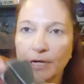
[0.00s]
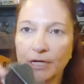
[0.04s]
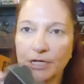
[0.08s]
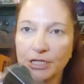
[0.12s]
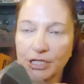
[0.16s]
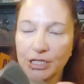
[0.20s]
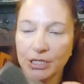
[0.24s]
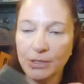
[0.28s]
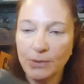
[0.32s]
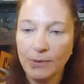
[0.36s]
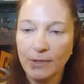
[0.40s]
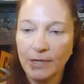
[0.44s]

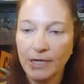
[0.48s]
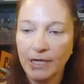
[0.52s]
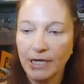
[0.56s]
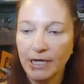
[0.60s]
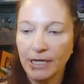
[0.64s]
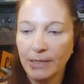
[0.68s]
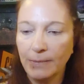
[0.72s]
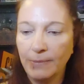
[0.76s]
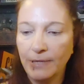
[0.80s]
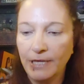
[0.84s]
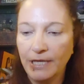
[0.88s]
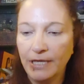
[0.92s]
brush that we're
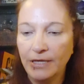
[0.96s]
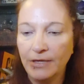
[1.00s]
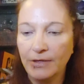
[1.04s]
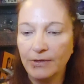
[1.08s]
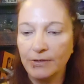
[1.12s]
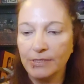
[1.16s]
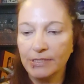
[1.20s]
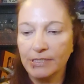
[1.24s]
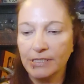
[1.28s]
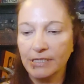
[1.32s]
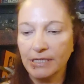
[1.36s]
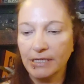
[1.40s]
going to be
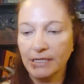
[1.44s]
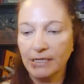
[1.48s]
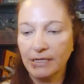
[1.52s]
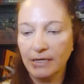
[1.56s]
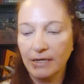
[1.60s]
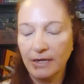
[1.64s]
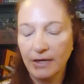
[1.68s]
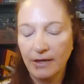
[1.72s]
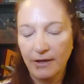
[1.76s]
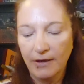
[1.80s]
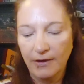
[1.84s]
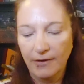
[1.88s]

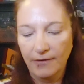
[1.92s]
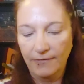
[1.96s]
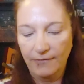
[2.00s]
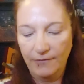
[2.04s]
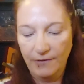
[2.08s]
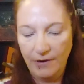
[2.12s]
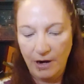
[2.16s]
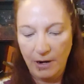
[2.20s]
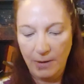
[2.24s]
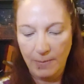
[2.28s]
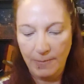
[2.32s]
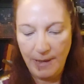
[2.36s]
using
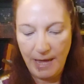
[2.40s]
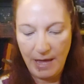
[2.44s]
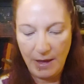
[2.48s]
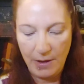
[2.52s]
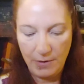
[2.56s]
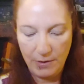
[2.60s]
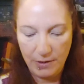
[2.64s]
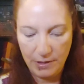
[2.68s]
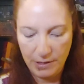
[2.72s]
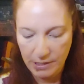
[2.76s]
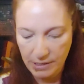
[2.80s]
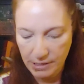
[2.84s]
for our
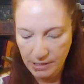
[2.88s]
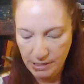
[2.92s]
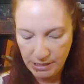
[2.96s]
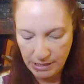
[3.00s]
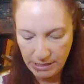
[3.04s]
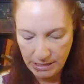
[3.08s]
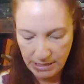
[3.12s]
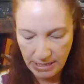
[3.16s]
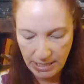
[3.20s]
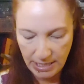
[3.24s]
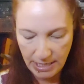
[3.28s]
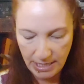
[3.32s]

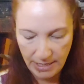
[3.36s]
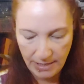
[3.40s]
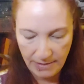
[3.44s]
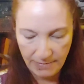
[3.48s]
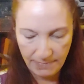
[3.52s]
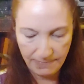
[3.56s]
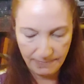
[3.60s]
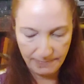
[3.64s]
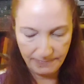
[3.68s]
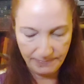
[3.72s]
powders today